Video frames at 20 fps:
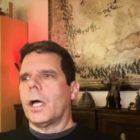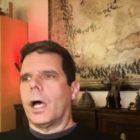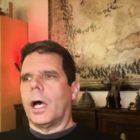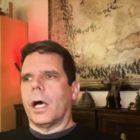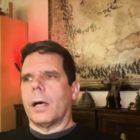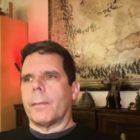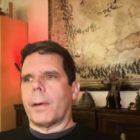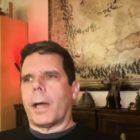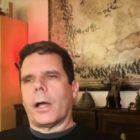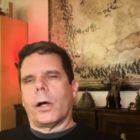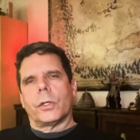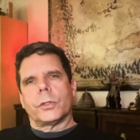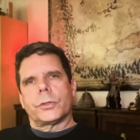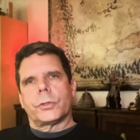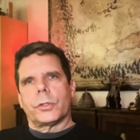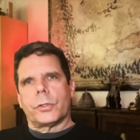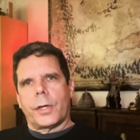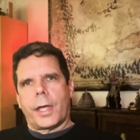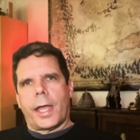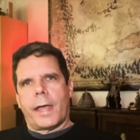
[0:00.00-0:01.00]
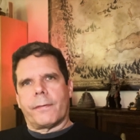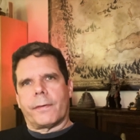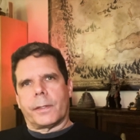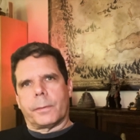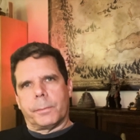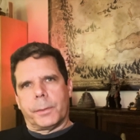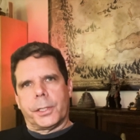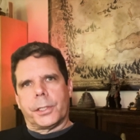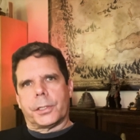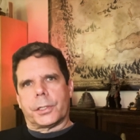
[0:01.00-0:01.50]
Um, I also have a
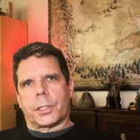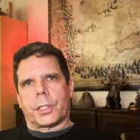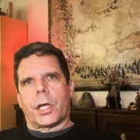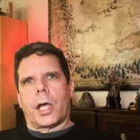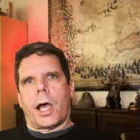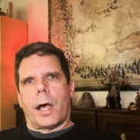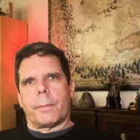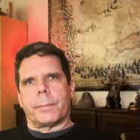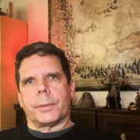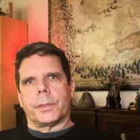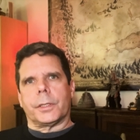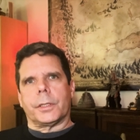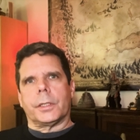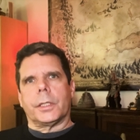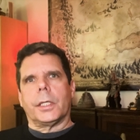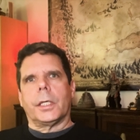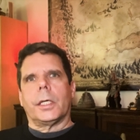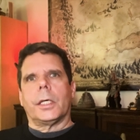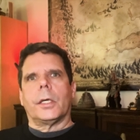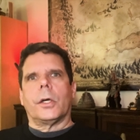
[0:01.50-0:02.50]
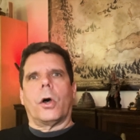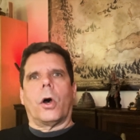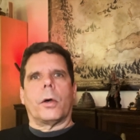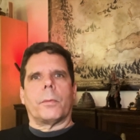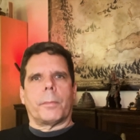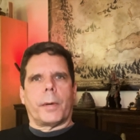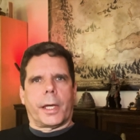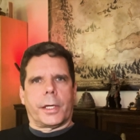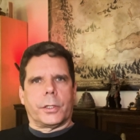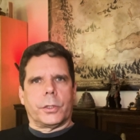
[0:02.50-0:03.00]
mirror copy
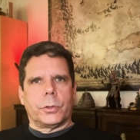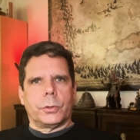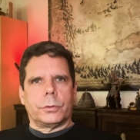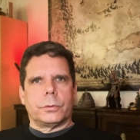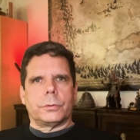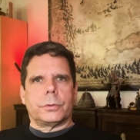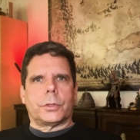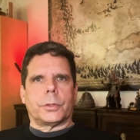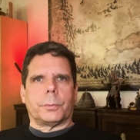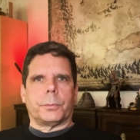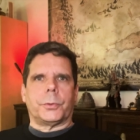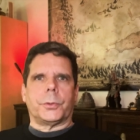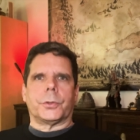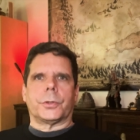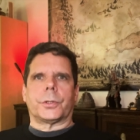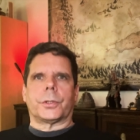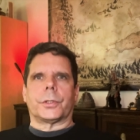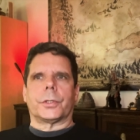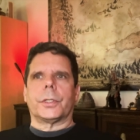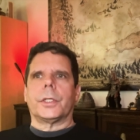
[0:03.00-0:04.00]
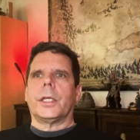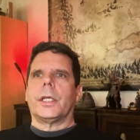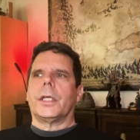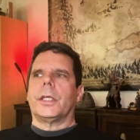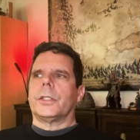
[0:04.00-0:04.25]
on my own computer.